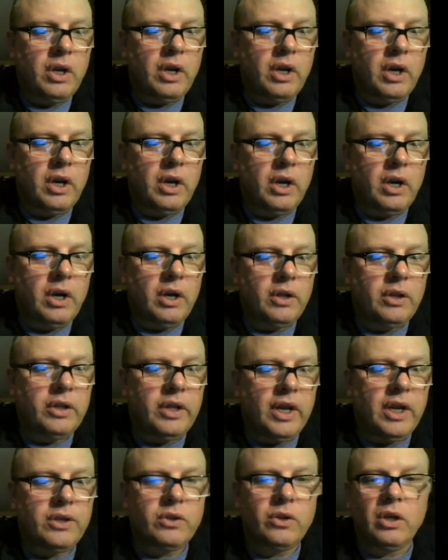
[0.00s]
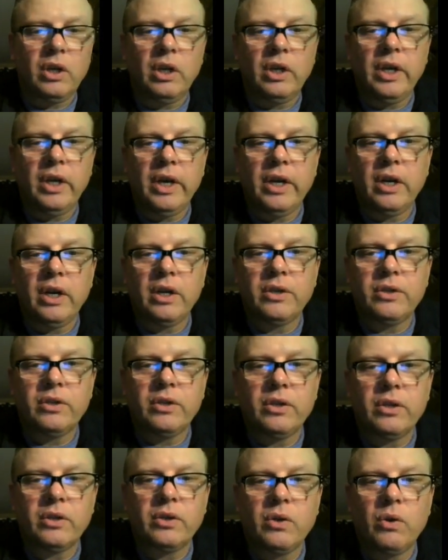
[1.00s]
that's going to let us,
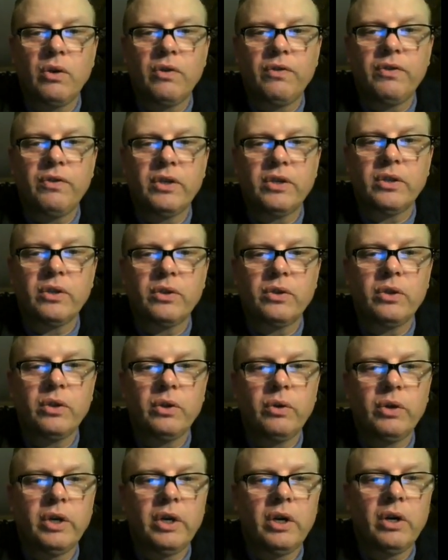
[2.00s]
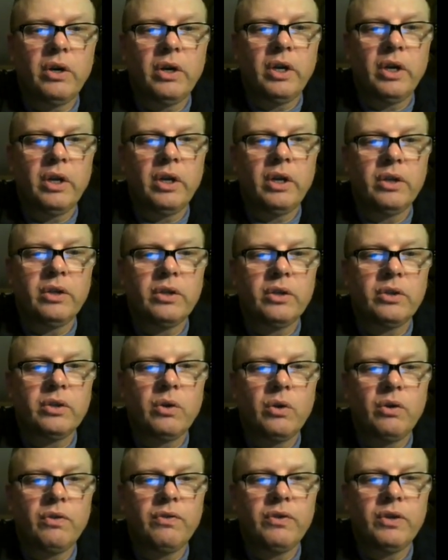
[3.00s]
this coefficient 2 here and this
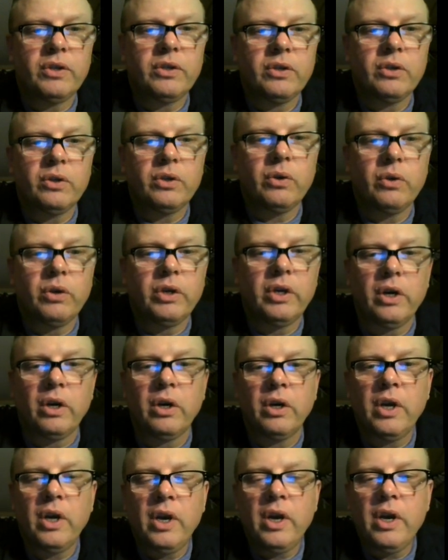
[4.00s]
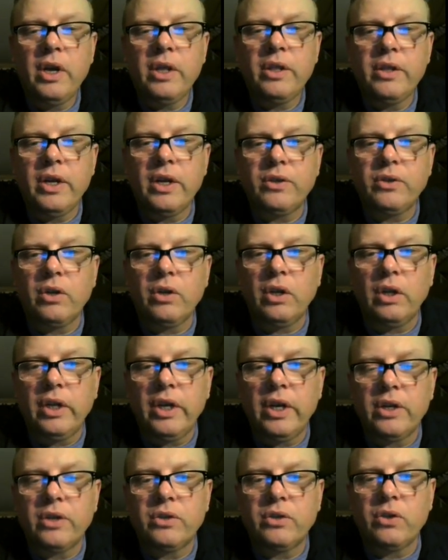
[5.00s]
coefficient 2 here, that's going to
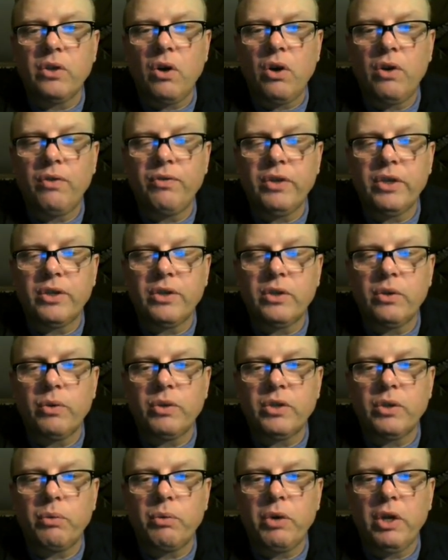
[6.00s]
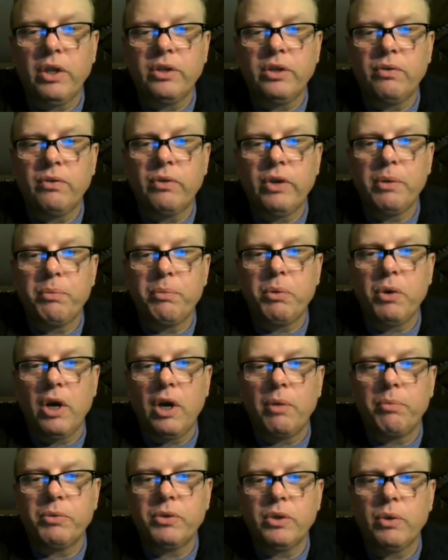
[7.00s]
let us solve this. So it's a relative rate
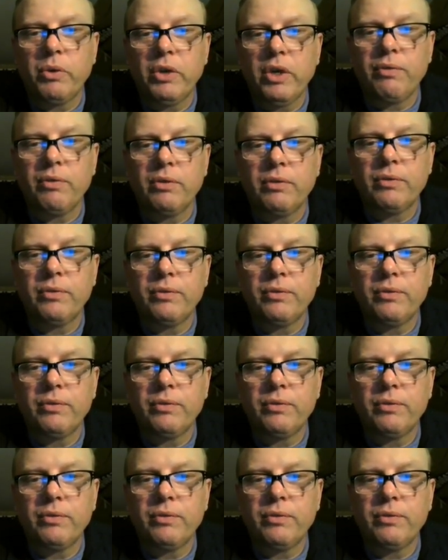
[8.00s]
problem. So we have